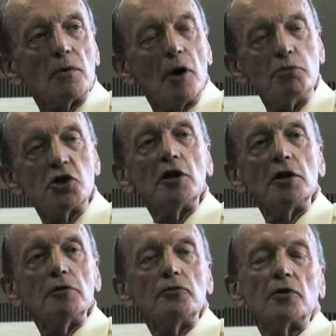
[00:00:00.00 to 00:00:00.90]

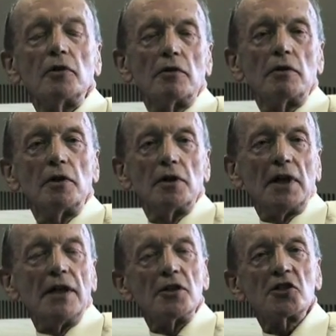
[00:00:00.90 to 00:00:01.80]
observed
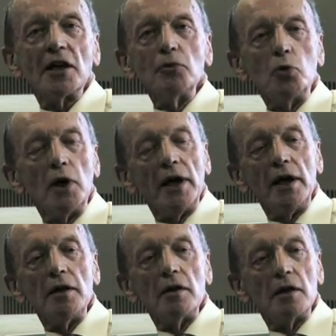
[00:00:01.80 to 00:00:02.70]
that in the same
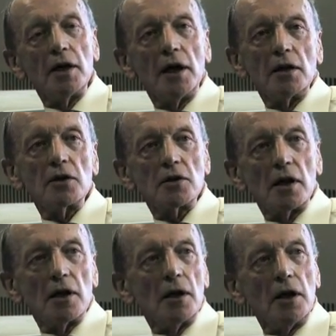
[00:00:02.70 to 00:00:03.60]
way that
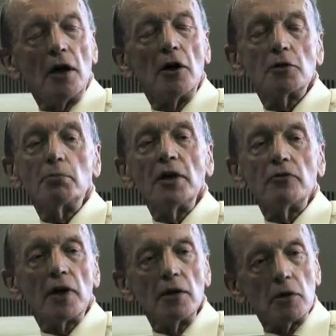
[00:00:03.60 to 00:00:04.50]
large
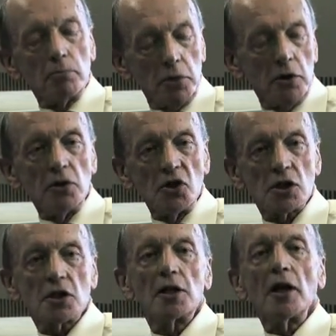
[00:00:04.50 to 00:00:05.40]
mainframe computers
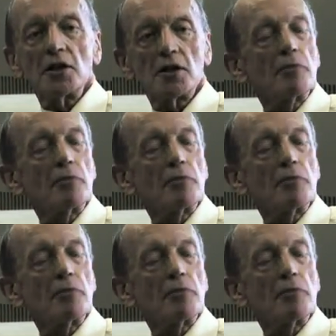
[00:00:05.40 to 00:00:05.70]
sliced